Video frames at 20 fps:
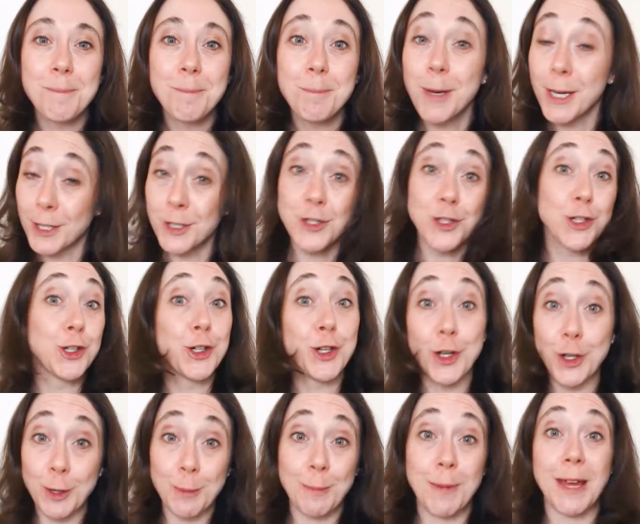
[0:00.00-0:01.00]
Because you're
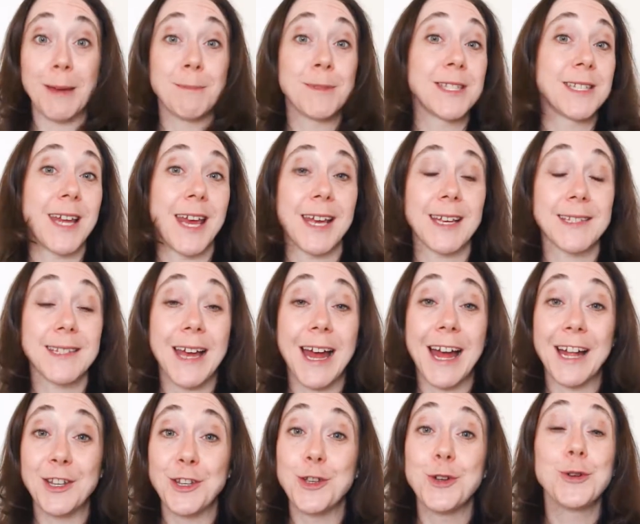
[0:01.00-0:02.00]
gonna make mistakes
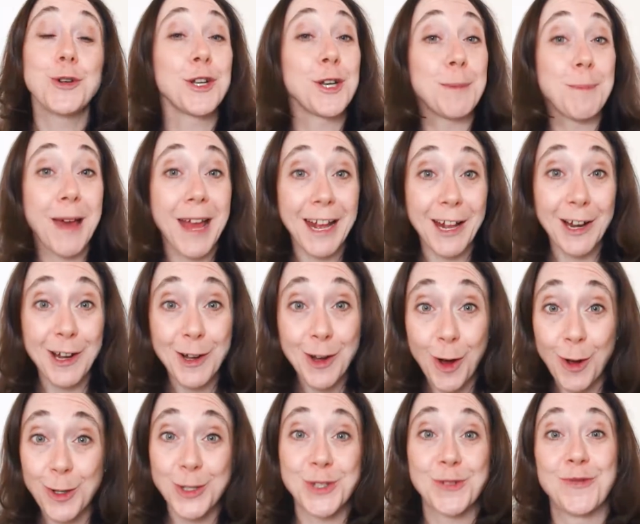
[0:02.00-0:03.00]
and you're gonna make
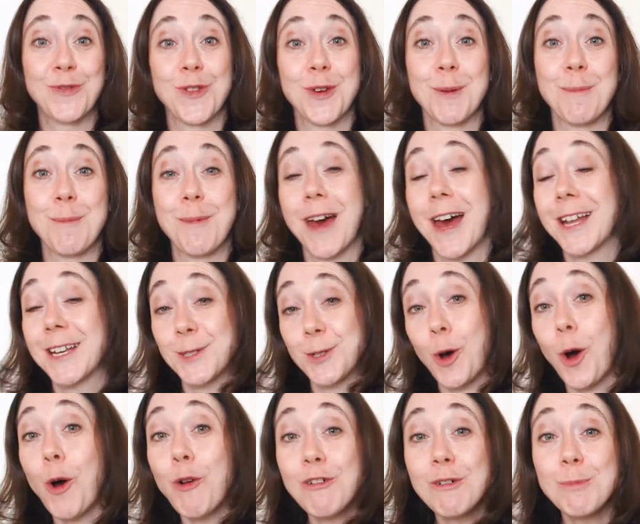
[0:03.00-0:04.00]
lots of them, and it's
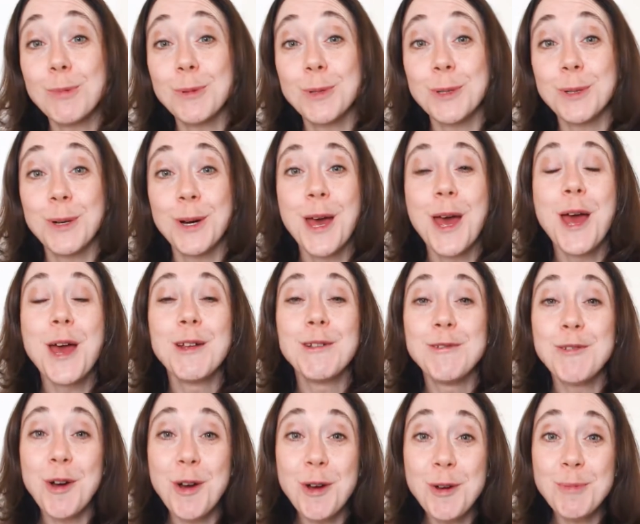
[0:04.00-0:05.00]
horrible.
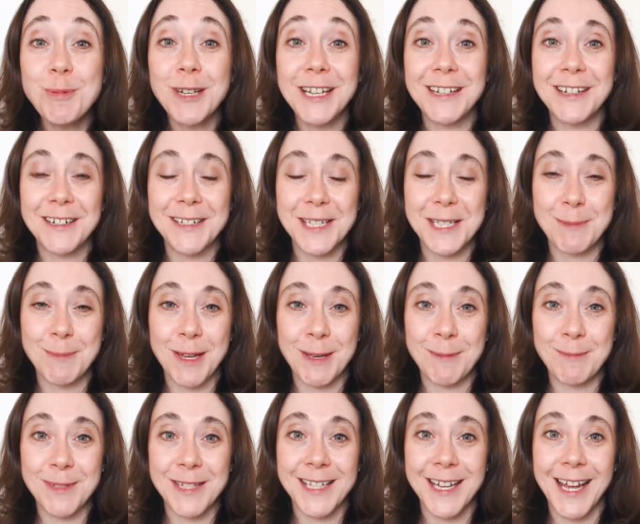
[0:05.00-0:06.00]
Nobody likes to
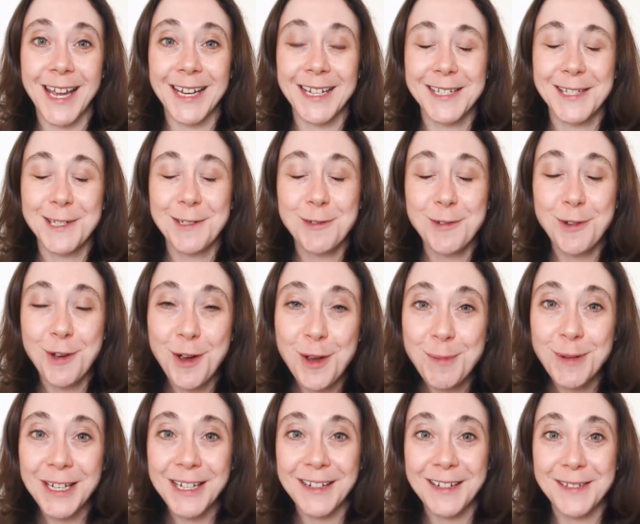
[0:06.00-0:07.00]
make mistakes,
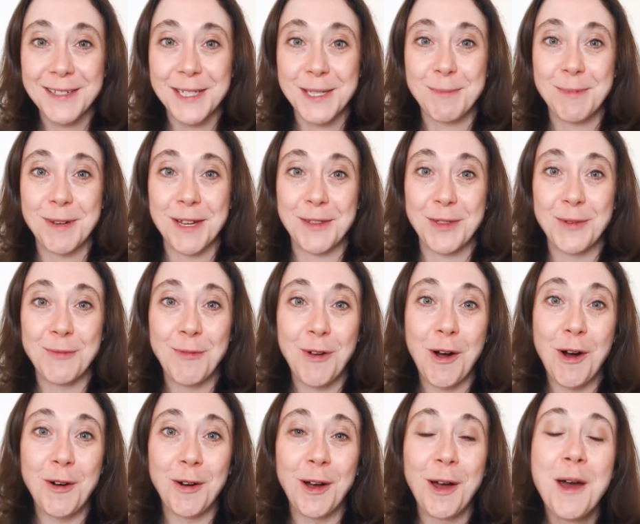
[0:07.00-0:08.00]
nobody likes to be in the
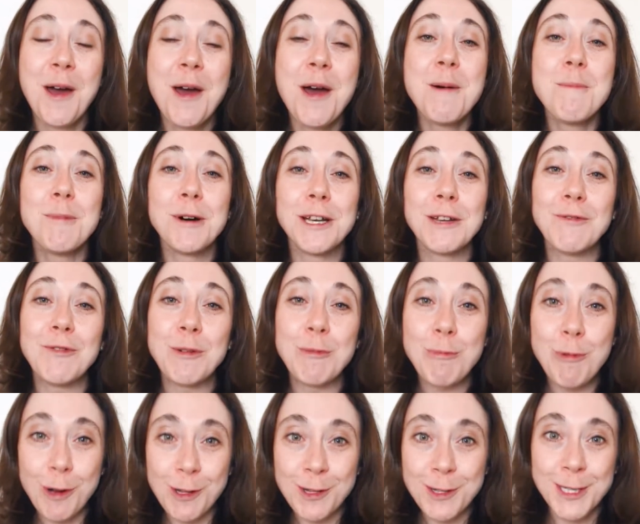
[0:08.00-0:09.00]
wrong, but if you
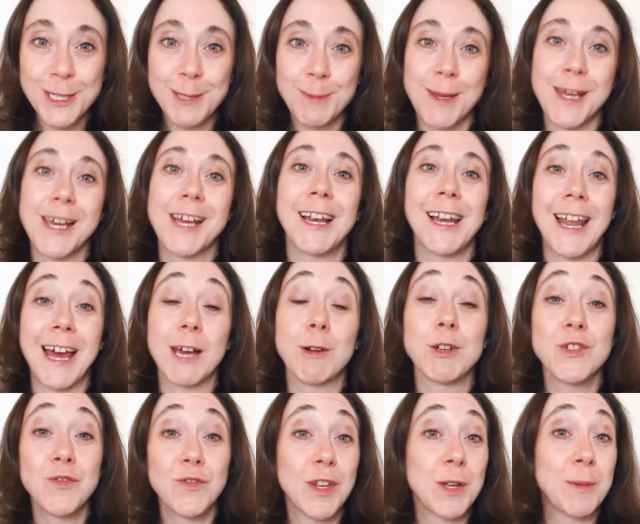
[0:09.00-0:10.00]
want to speak a
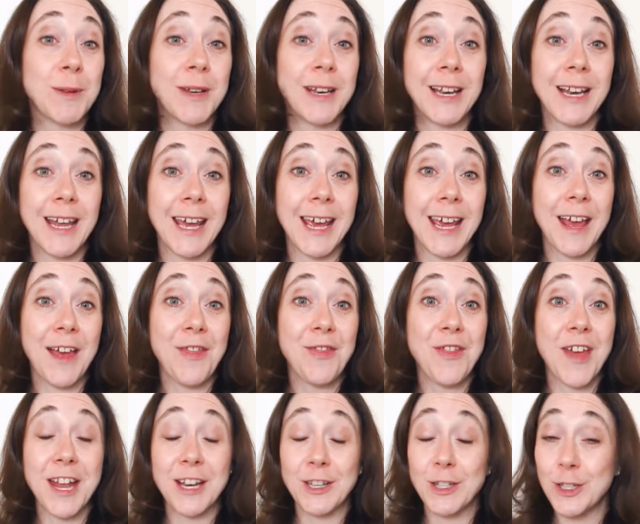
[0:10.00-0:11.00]
language fluently,
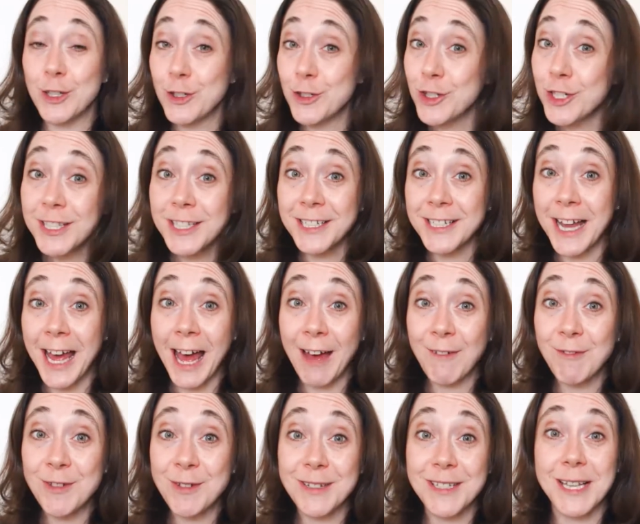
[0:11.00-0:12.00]
then you're just gonna
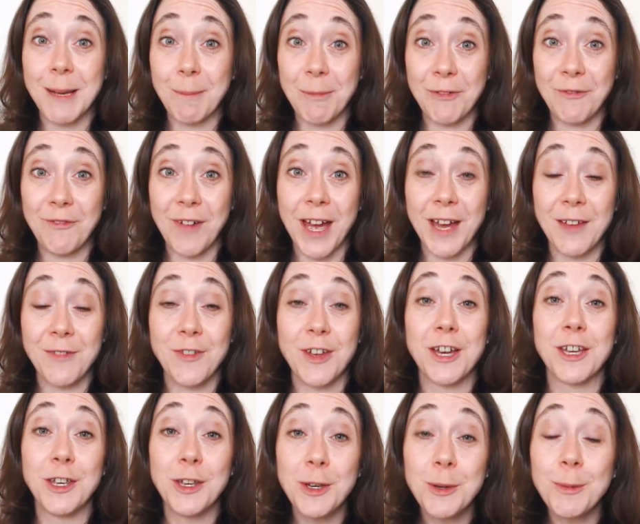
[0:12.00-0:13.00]
have to accept the fact
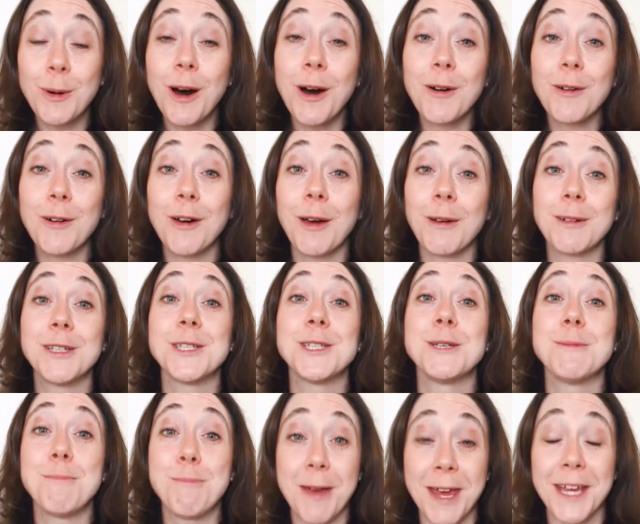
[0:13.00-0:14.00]
that you are going
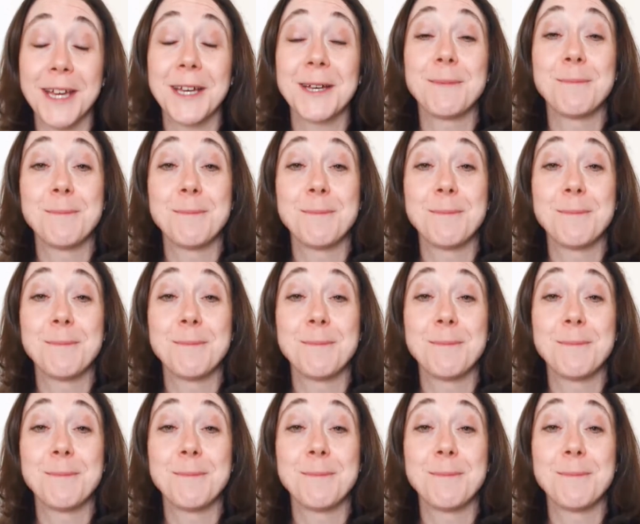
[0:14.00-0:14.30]
to make